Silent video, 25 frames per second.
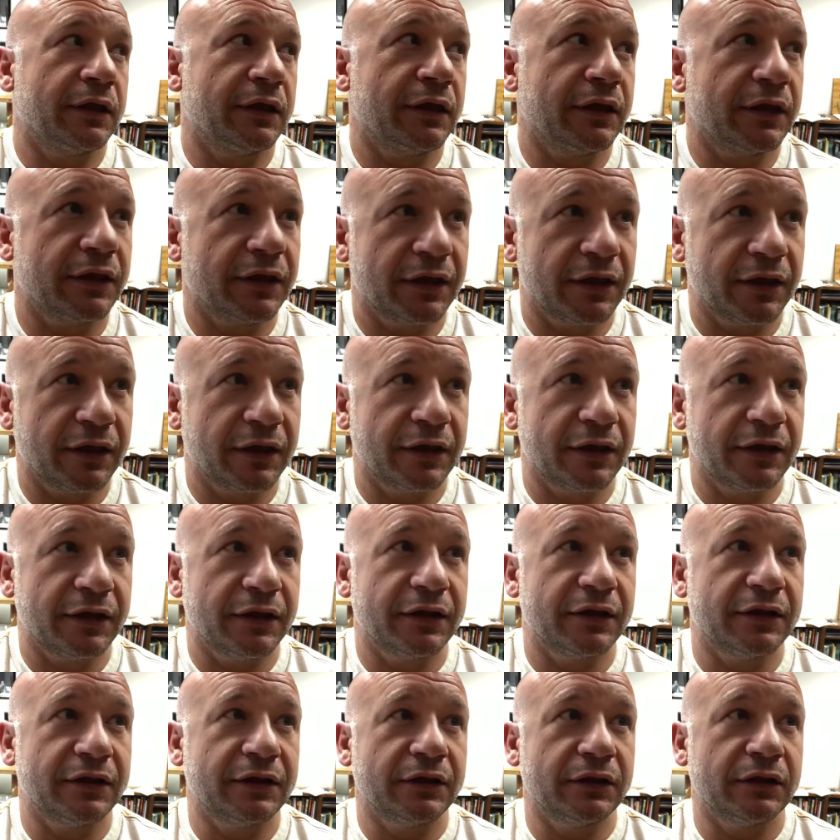
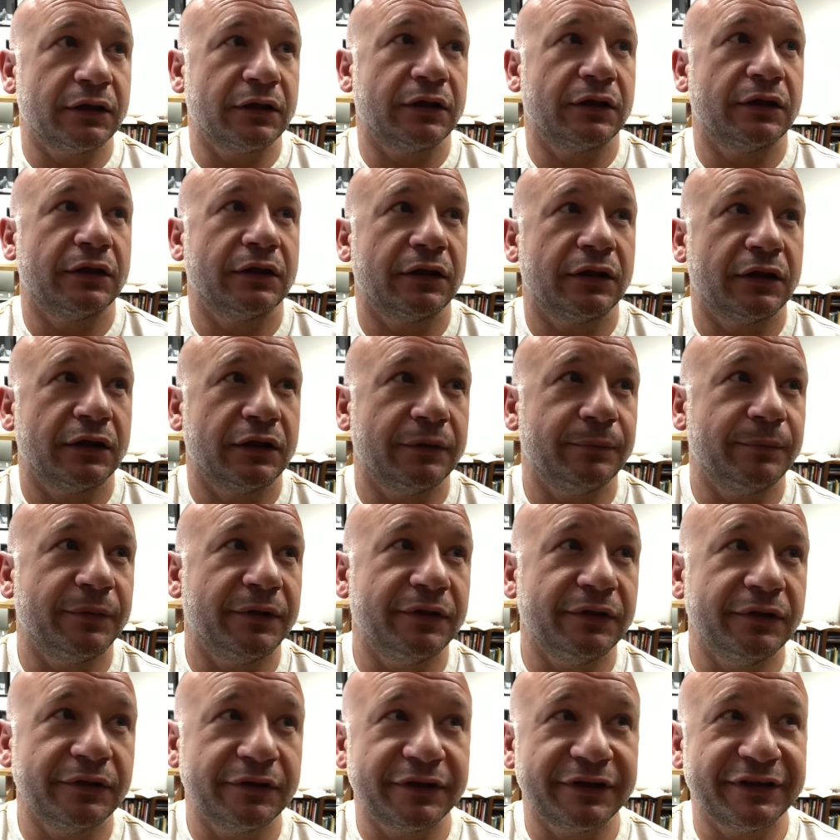And I'd
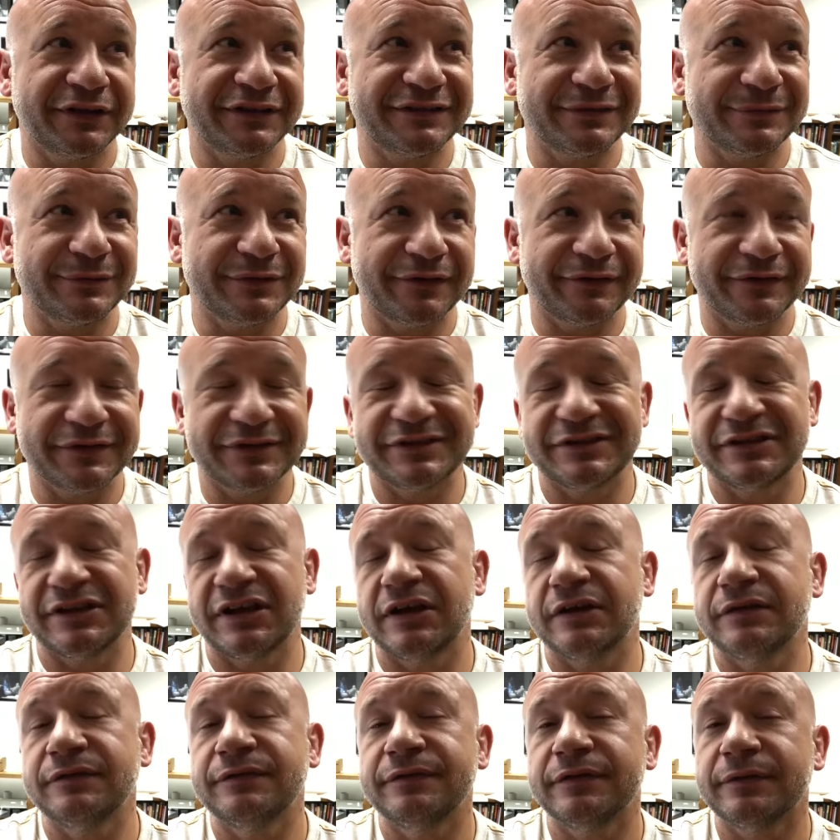been looking at some different
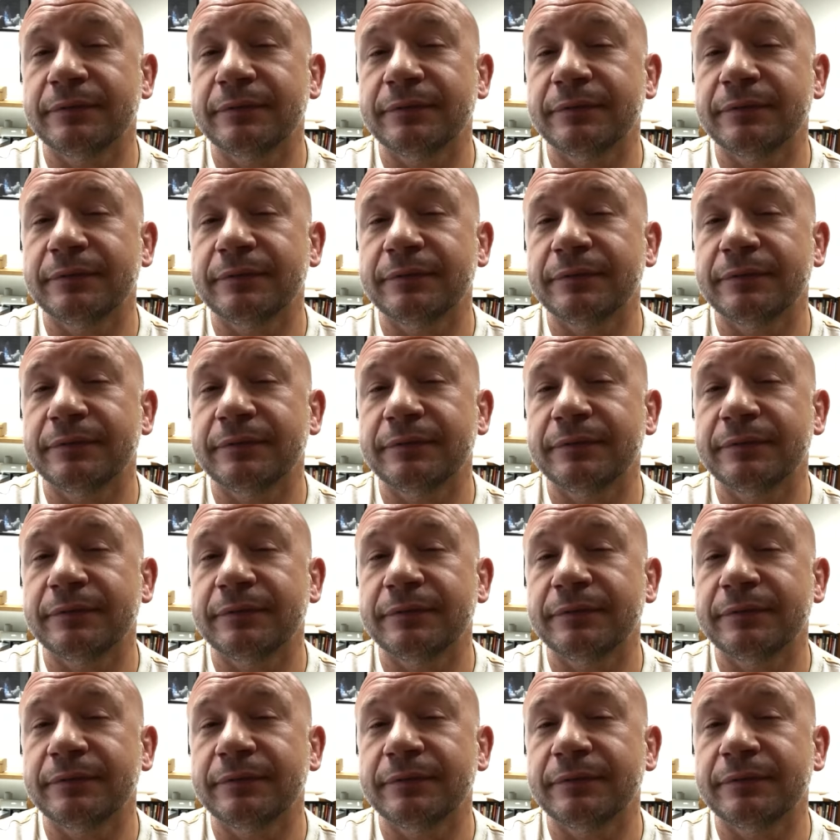stuff,